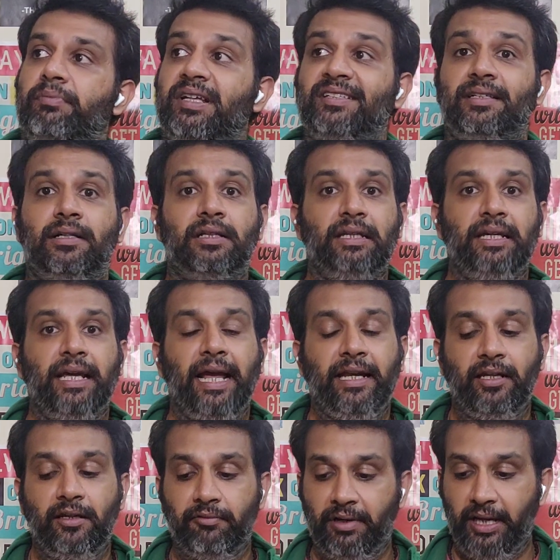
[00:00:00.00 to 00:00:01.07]
Basically,
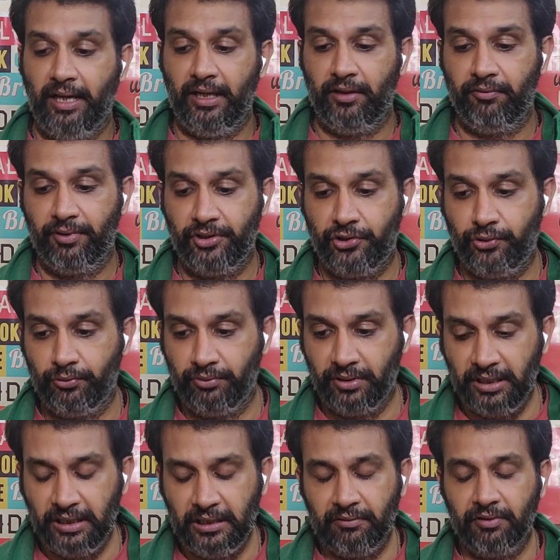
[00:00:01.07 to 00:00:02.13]
any way in which you
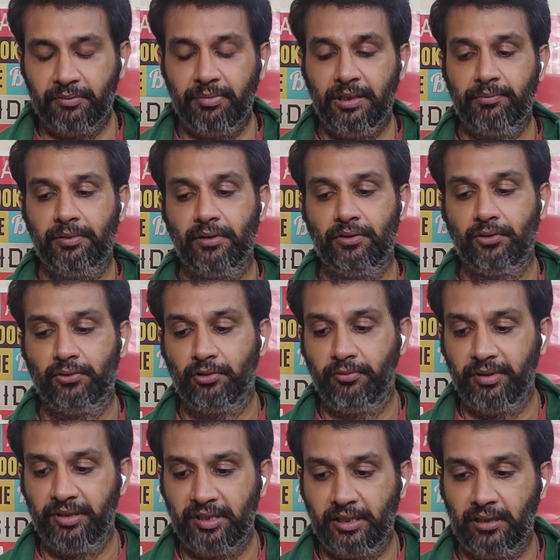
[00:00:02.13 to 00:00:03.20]
deal with people, you're
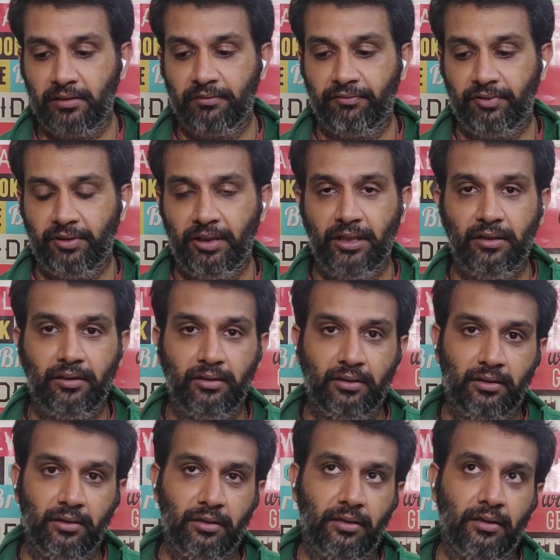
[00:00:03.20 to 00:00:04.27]
going to be taking a very,
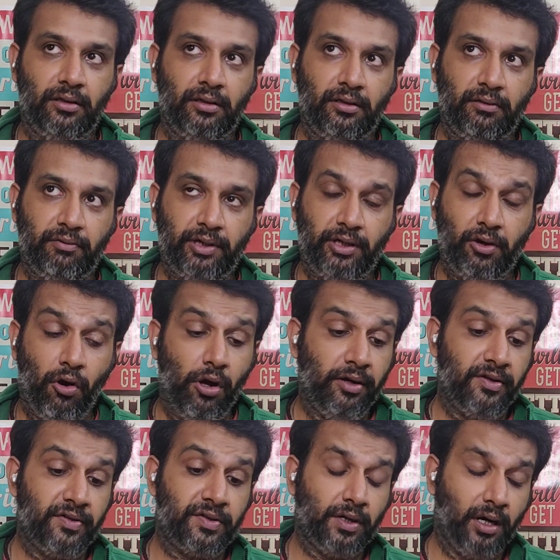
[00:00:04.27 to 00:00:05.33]
very
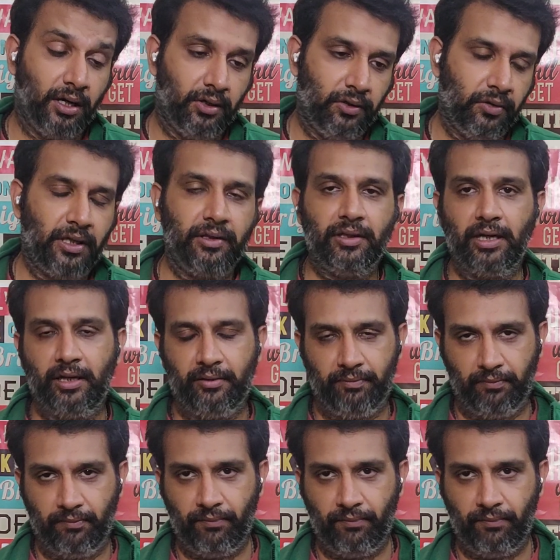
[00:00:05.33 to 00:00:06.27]
honest, hard look at that.